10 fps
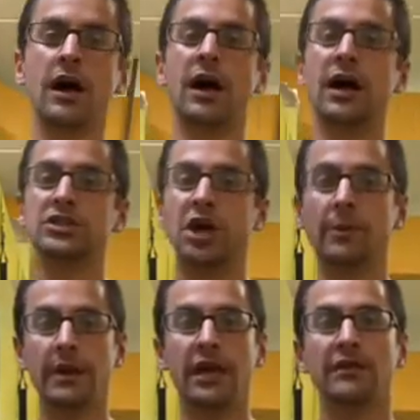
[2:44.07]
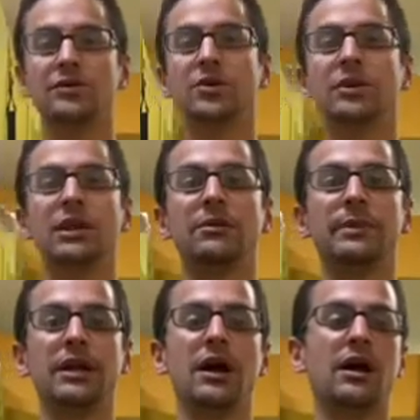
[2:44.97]
So I hope that gives you a little
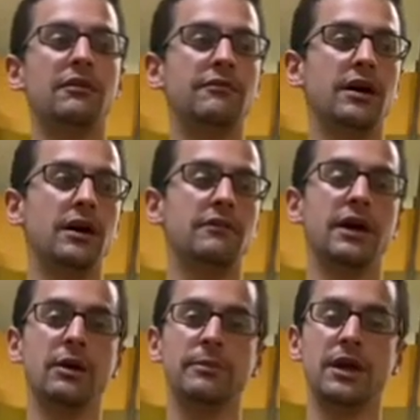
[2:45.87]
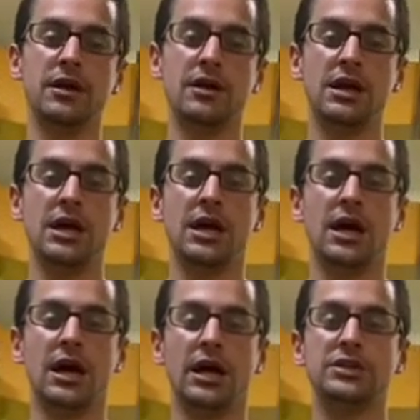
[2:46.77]
bit of help there.
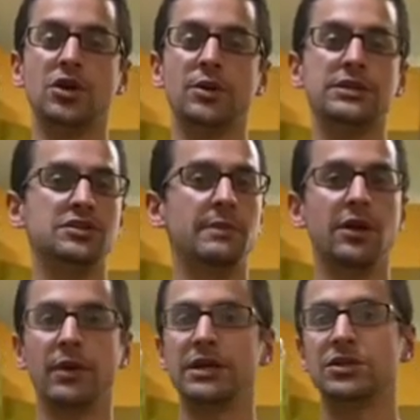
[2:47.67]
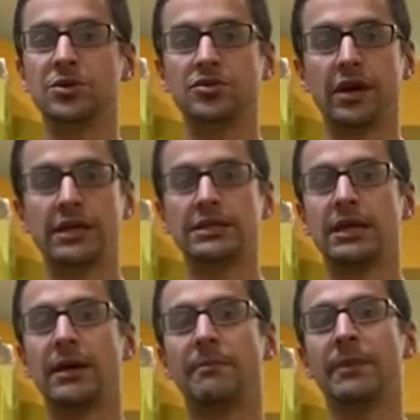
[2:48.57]
As always, there's many ways to address
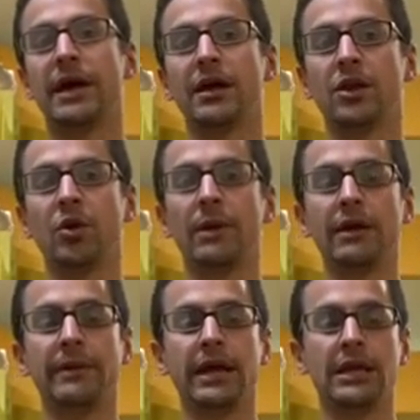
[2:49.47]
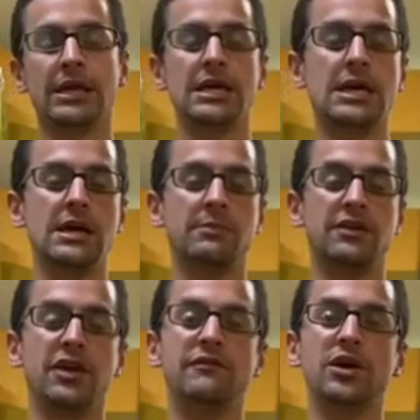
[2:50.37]
lower back pain, but if
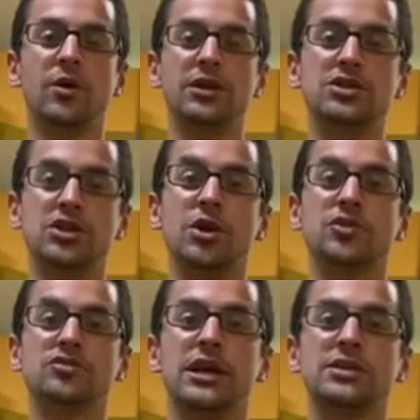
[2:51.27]
you have any questions, you can always reach out to